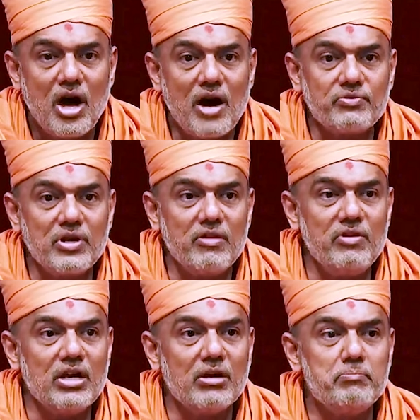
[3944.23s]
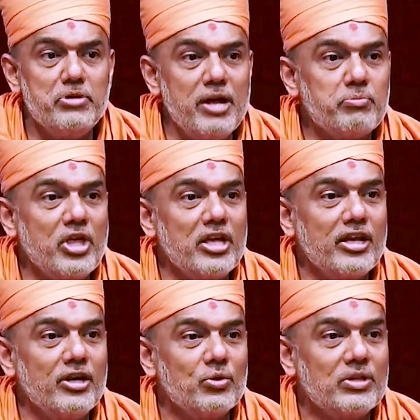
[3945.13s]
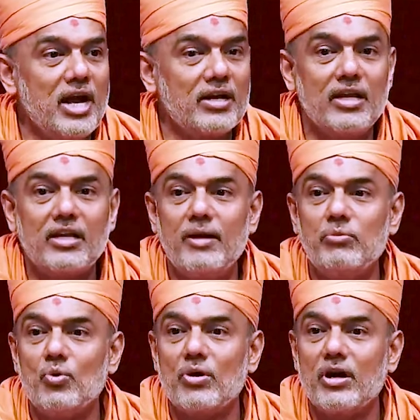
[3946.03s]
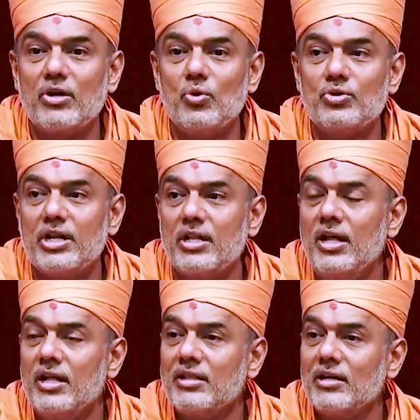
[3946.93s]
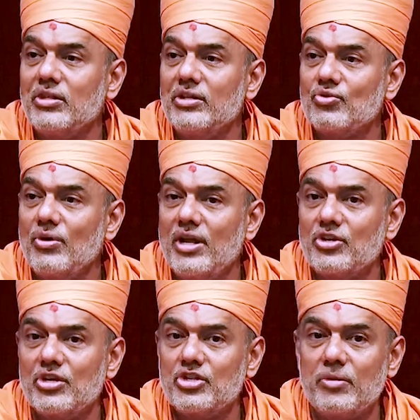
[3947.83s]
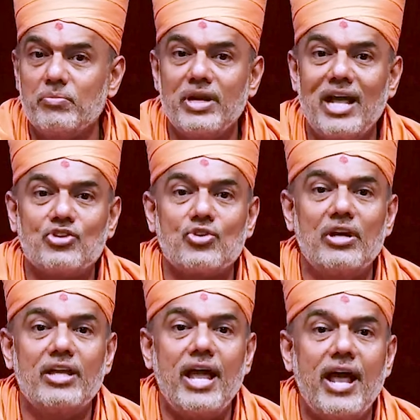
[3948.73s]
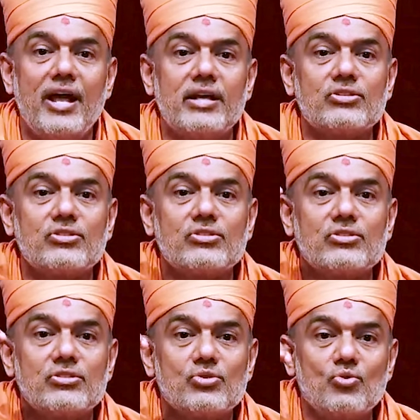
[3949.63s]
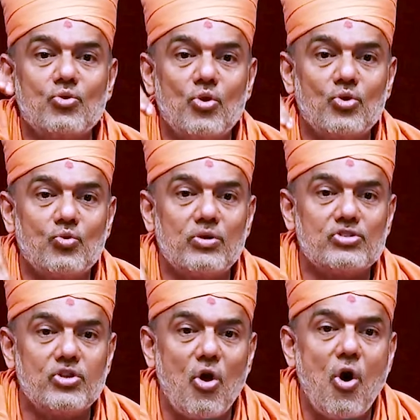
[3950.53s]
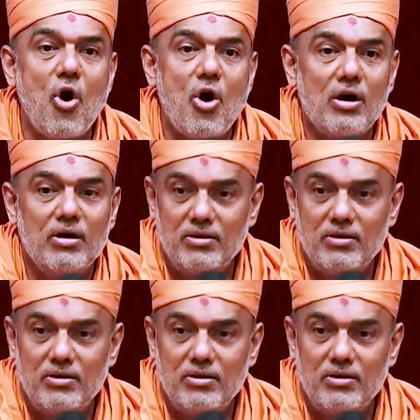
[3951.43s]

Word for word: After giving a deep thinking to that, I came to a conclusion that this relationship naturally has to go towards law.